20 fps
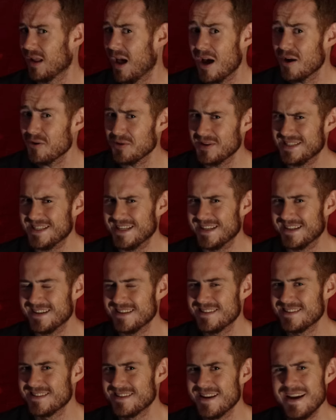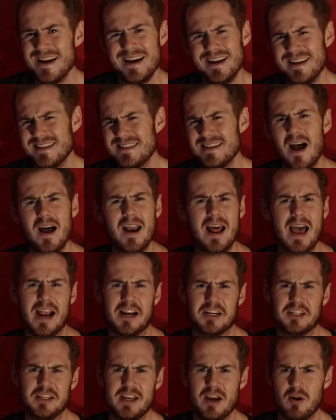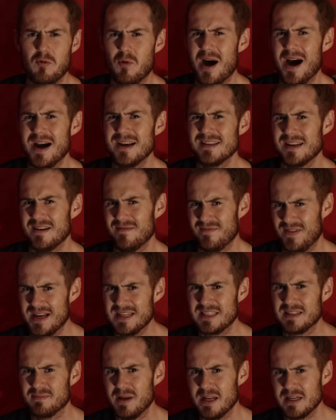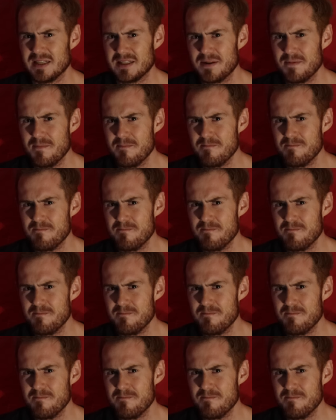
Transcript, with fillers: lottery tickets is not actually a wise investment.